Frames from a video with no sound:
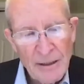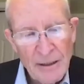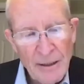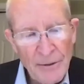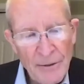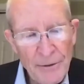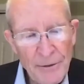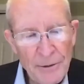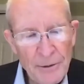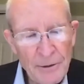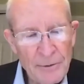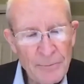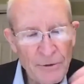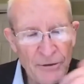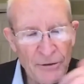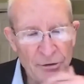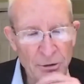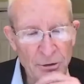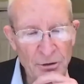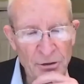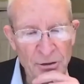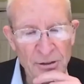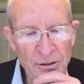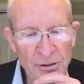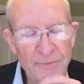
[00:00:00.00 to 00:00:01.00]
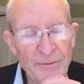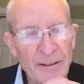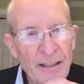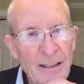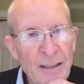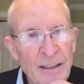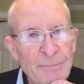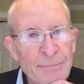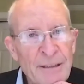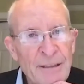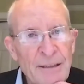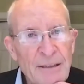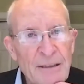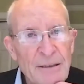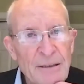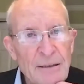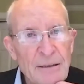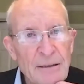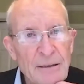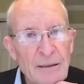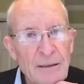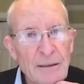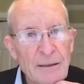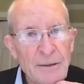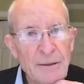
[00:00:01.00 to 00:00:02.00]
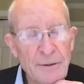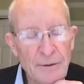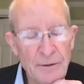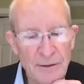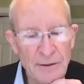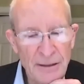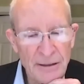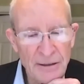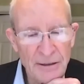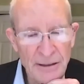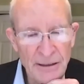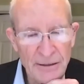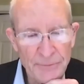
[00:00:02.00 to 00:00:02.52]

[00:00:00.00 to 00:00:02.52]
Third, research and development, the third area.